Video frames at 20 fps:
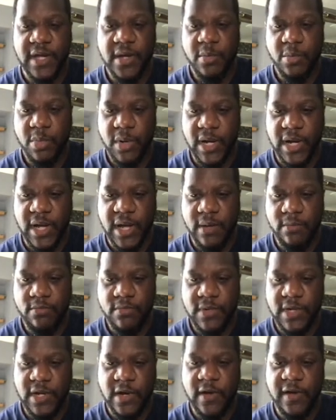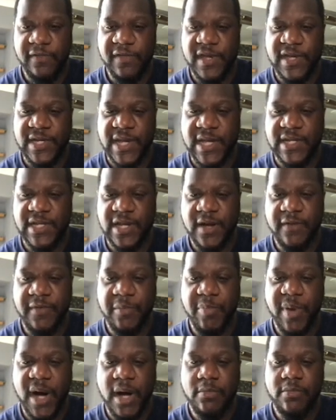But, you know, if this gets another
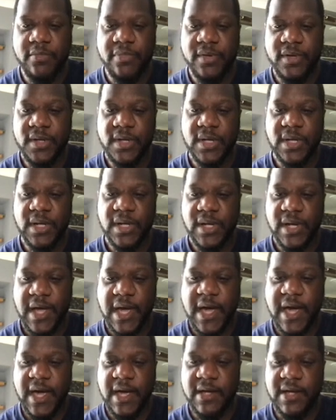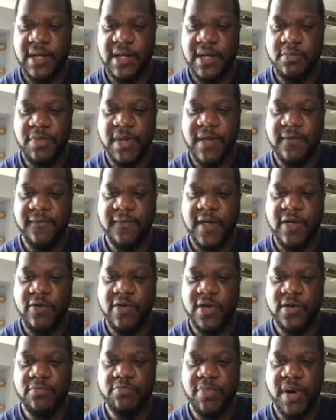pump, it could be a
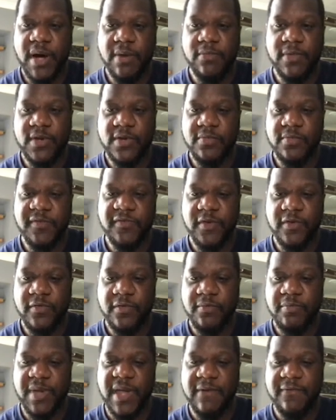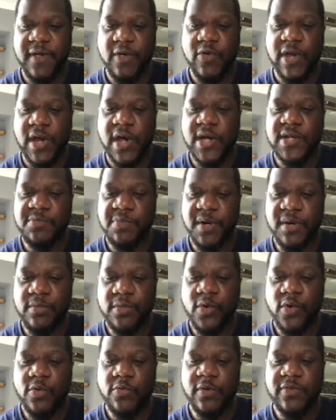very good pump. It could be a very nice pump.
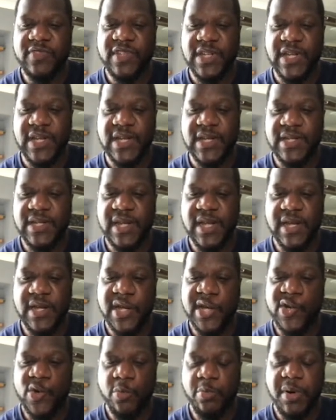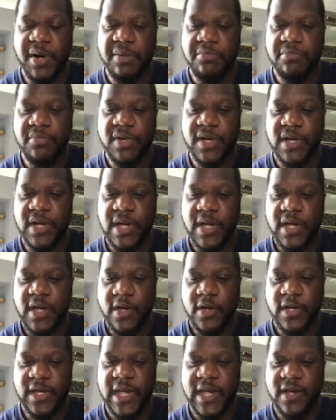All we've seen is the initial pump.
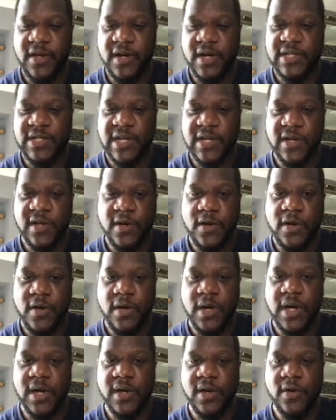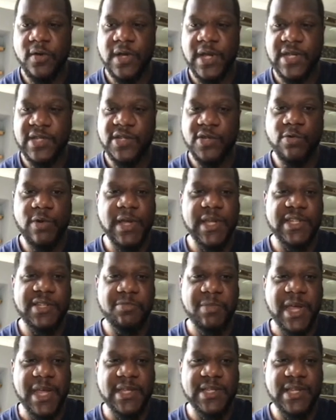Okay, guys, I know there's Twitter
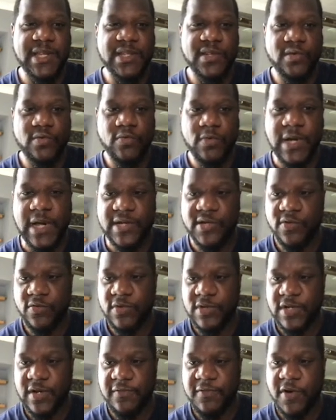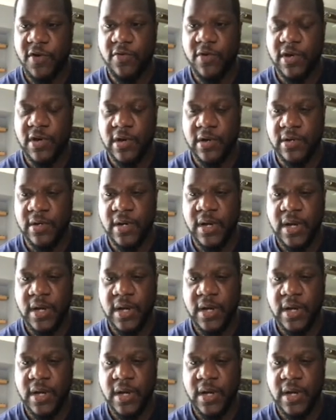spaces and all that sort of stuff going on